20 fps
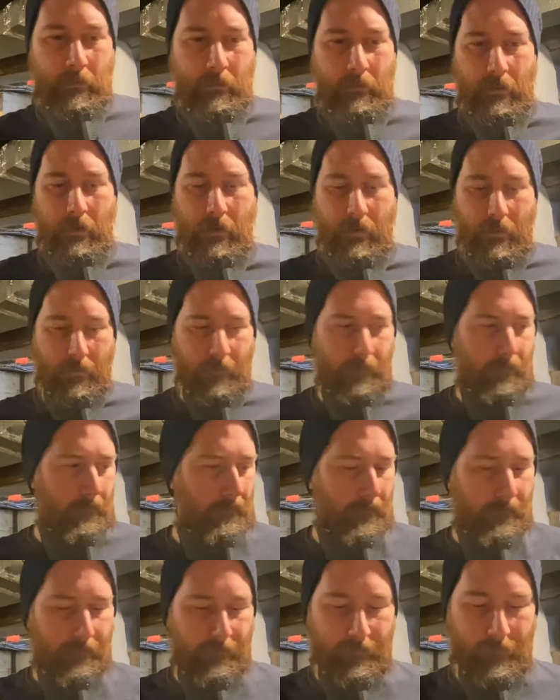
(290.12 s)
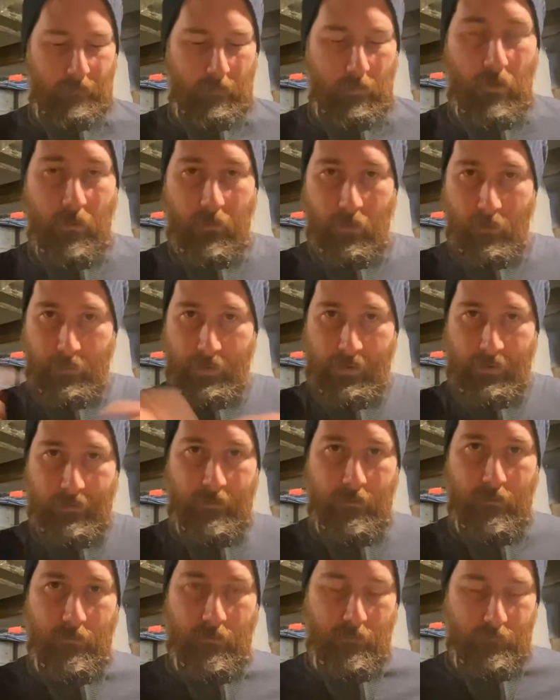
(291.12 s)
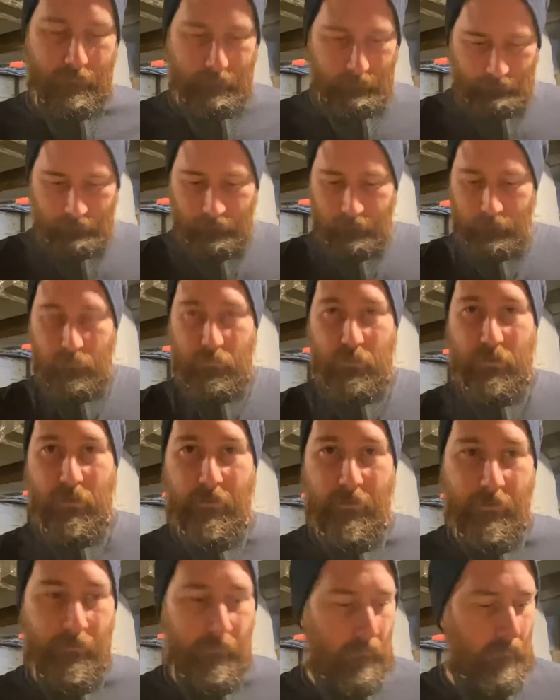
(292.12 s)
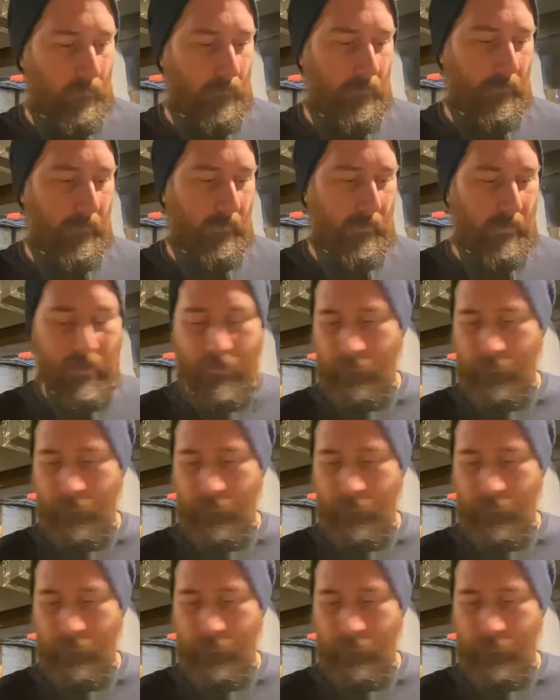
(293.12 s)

I'll come back and I'll show you that